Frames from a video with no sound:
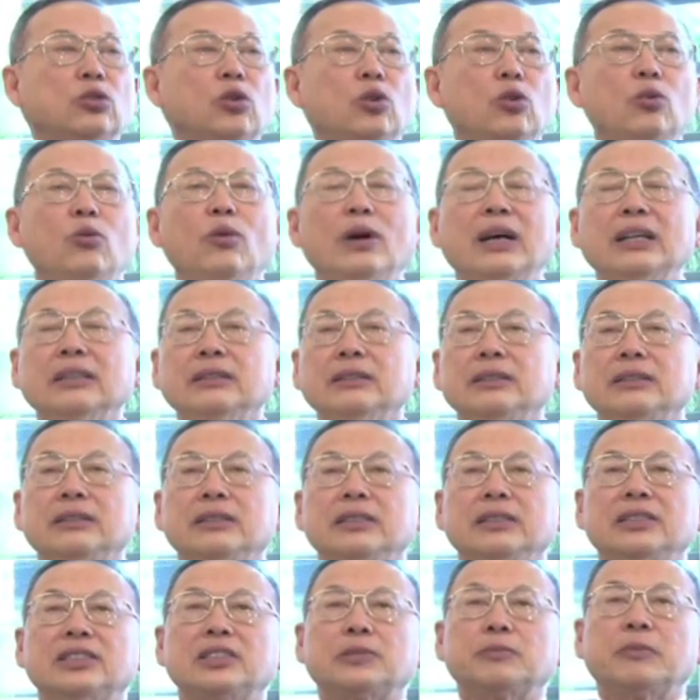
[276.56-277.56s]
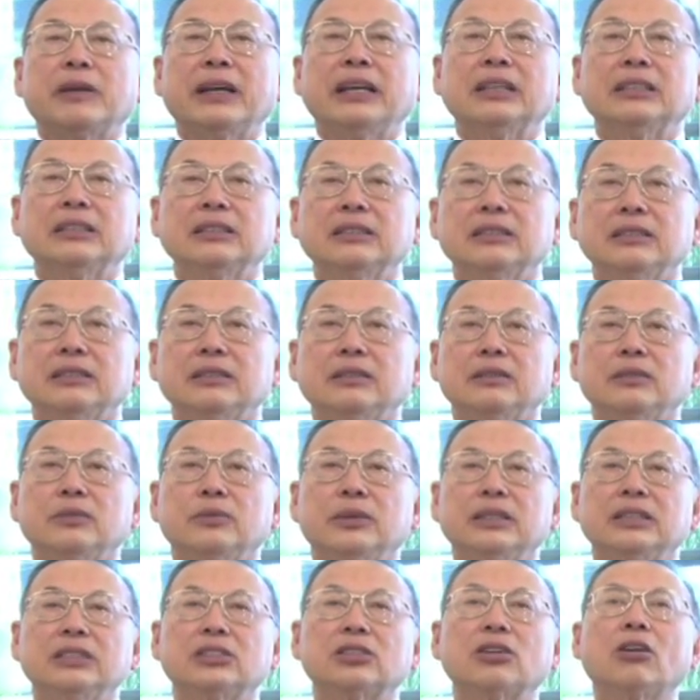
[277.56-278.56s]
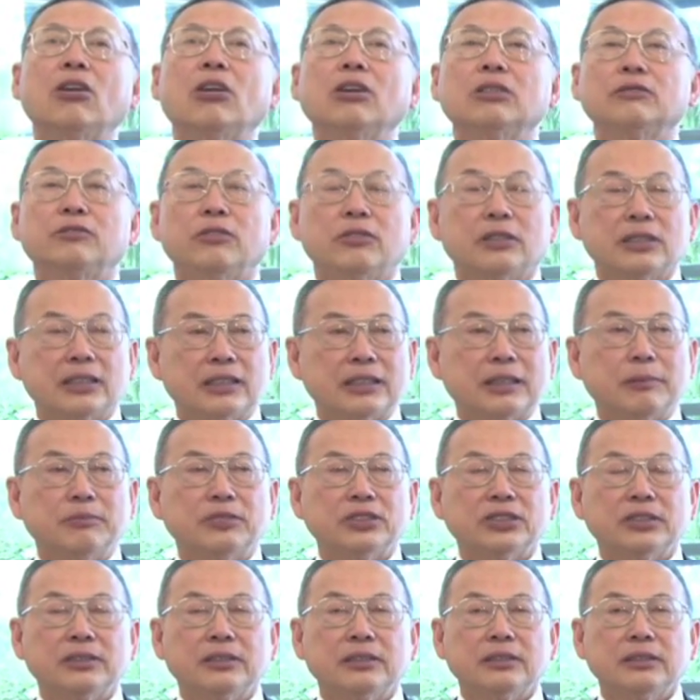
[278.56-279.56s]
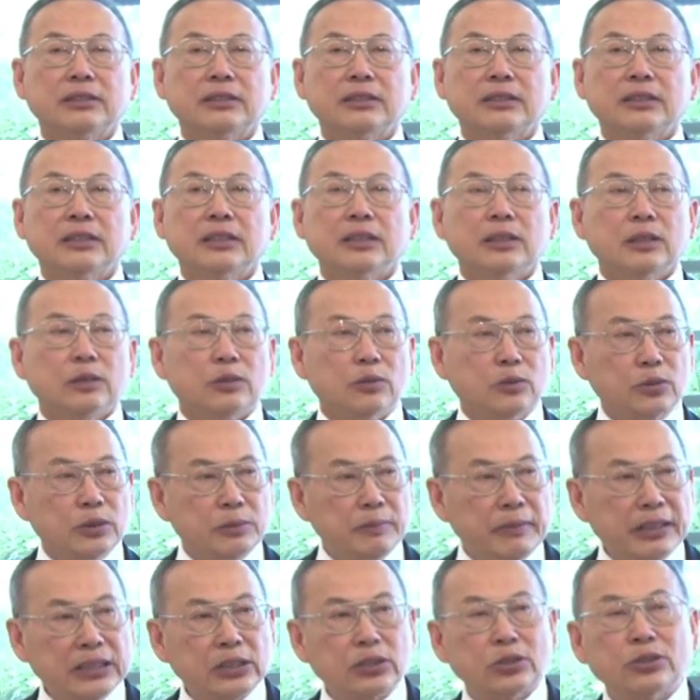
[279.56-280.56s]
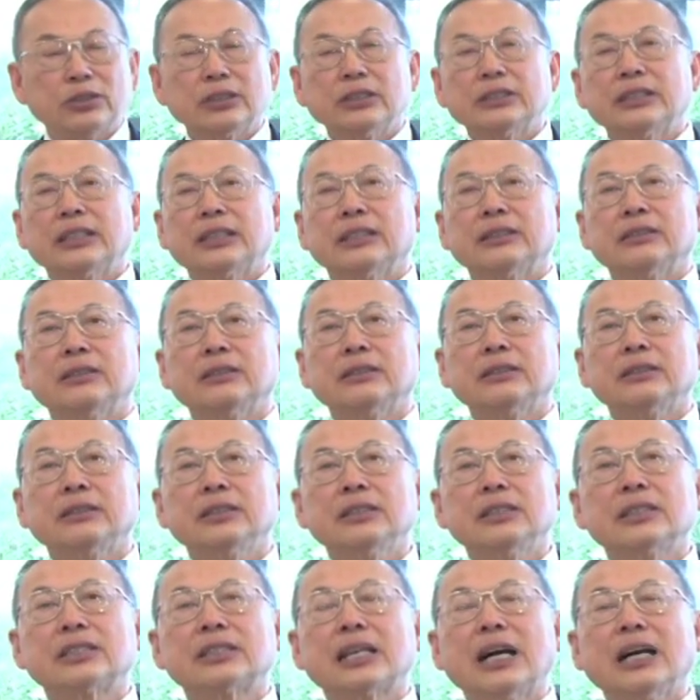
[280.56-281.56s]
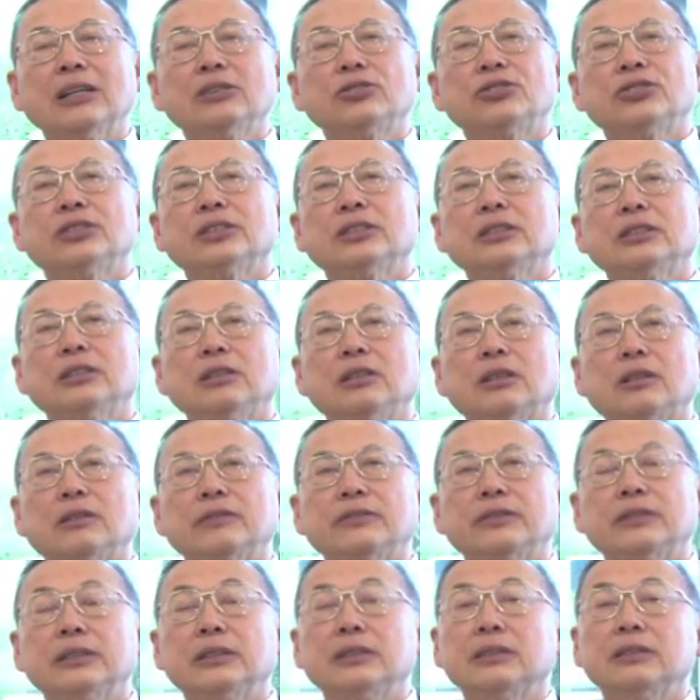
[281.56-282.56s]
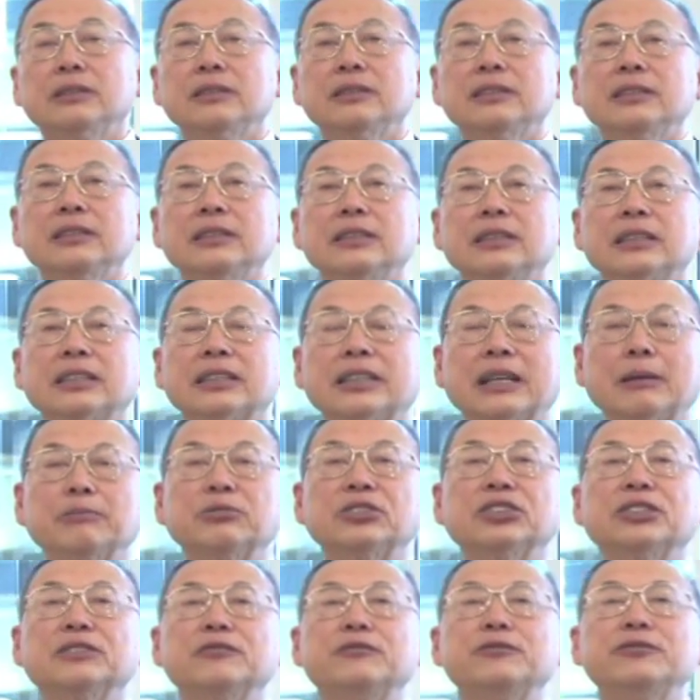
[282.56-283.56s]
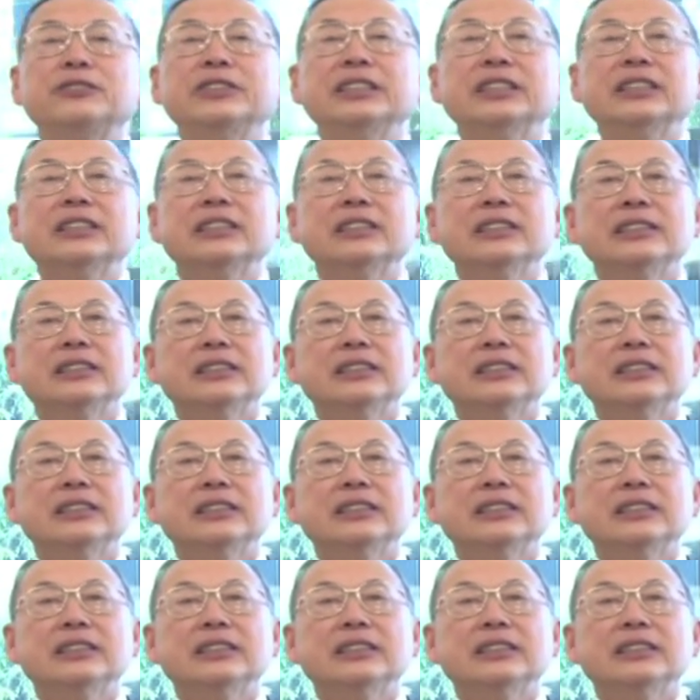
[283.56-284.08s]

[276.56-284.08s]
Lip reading: no one is spared when it's caught for corruption. We make sure that this culture of corruption-free